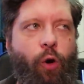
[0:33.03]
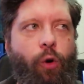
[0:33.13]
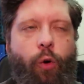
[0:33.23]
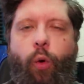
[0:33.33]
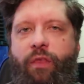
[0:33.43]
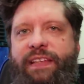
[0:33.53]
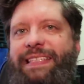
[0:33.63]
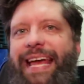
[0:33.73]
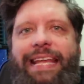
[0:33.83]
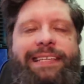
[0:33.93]
or, or the
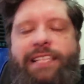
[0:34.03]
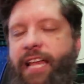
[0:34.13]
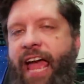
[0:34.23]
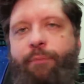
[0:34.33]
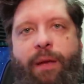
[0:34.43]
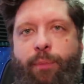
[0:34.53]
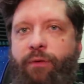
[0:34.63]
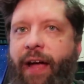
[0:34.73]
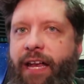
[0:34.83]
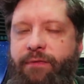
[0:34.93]
settings that have been
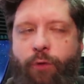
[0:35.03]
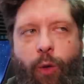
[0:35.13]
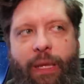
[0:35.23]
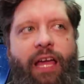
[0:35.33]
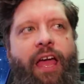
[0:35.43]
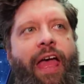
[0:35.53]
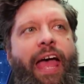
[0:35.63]
provided for me.